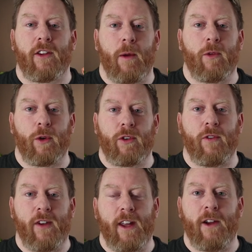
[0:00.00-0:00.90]
the time to watch
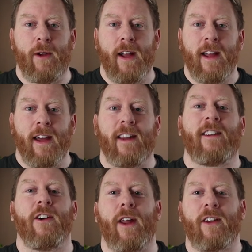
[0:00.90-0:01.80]
the video and
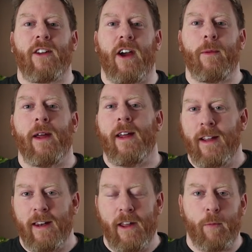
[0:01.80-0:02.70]
until next time,
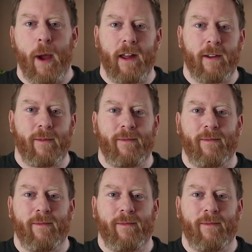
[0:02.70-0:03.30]
live better.